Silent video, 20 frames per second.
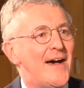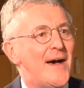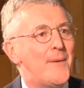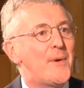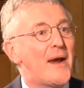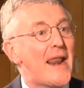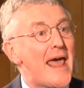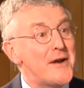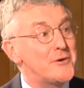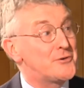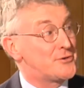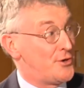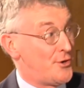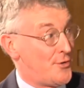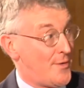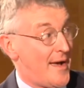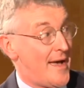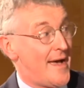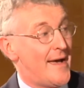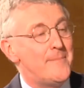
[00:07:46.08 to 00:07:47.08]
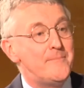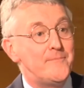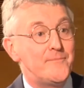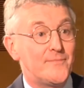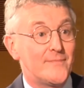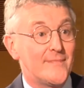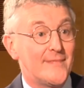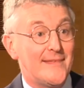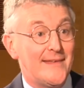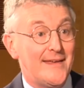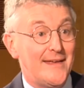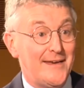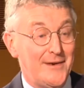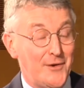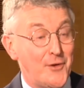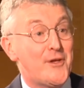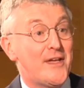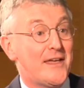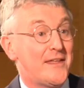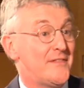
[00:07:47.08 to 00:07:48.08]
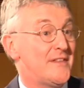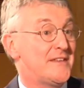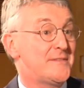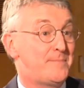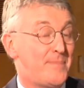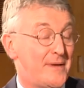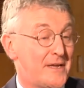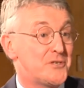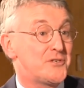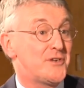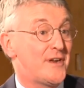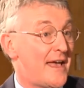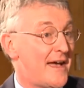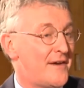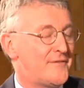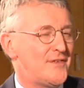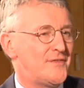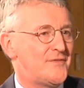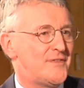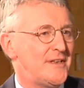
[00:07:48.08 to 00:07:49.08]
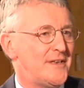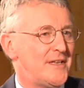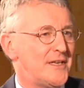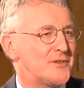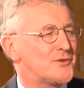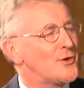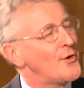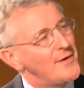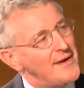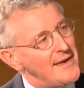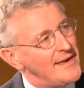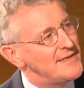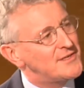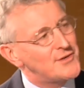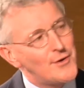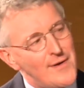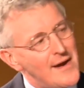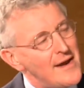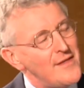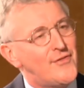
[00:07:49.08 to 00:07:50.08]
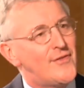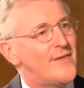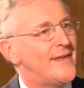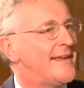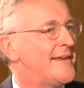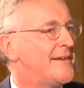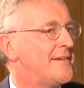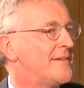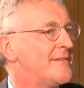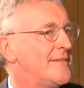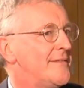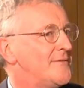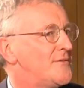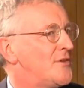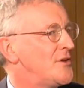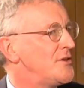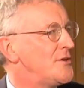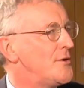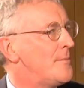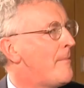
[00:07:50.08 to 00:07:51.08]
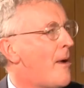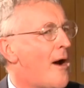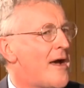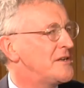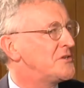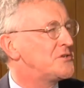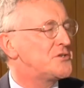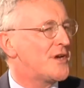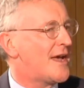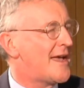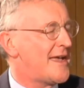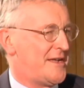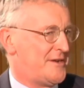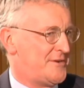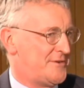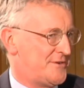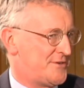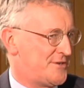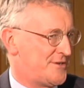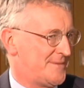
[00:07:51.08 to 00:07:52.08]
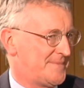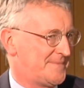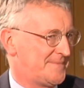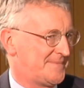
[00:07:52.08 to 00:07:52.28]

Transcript: Well, Andrew, looking at this picture now, 15 years on, is there anything that you might change?